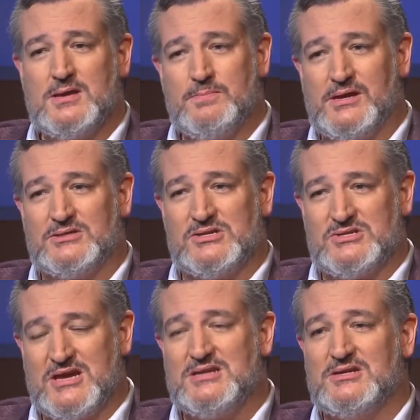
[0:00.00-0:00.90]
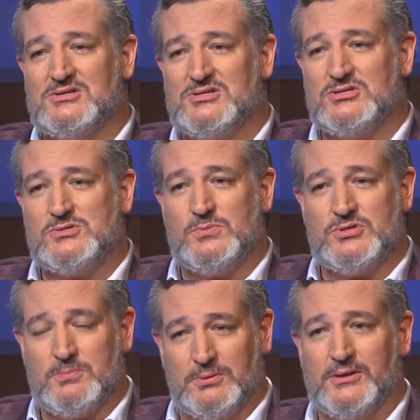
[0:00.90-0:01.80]
because it's inconsistent with
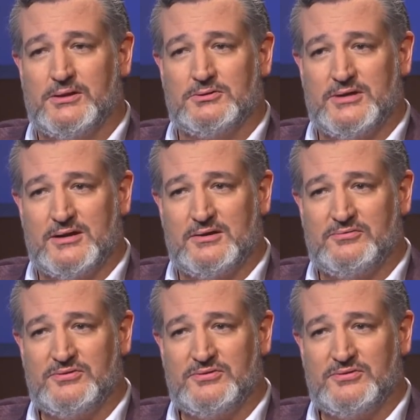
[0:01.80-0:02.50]
their political narrative.